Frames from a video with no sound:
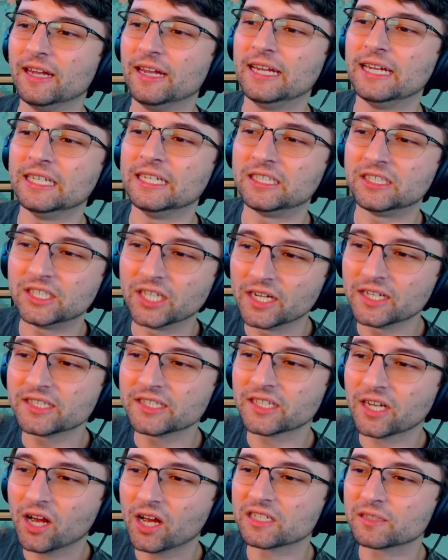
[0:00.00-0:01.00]
it does
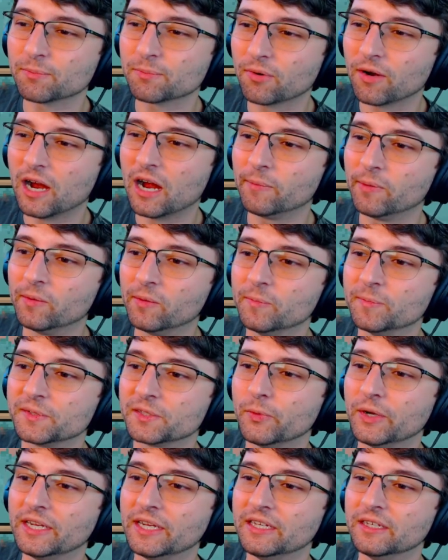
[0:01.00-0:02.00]
cause problems
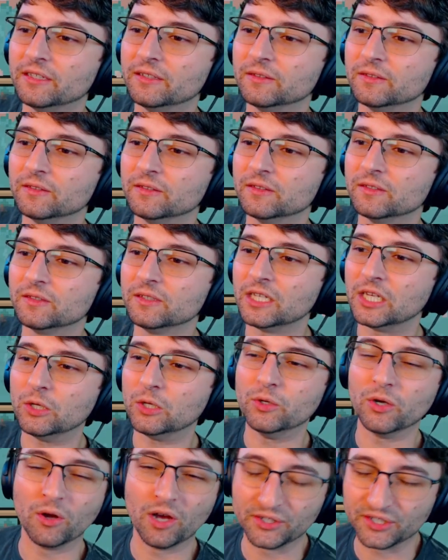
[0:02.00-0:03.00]
when you
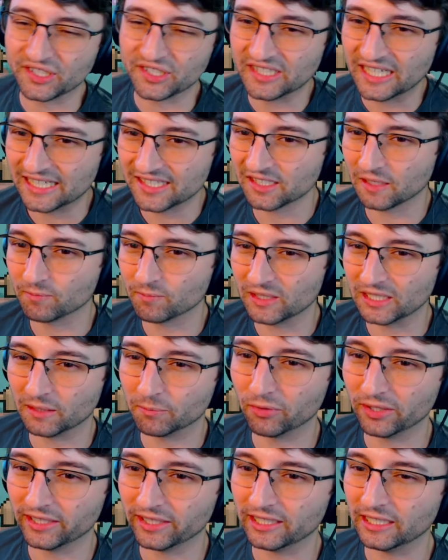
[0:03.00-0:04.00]
don't understand something
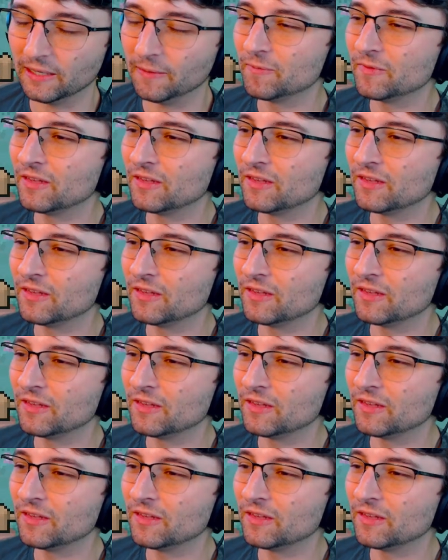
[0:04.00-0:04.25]
completely.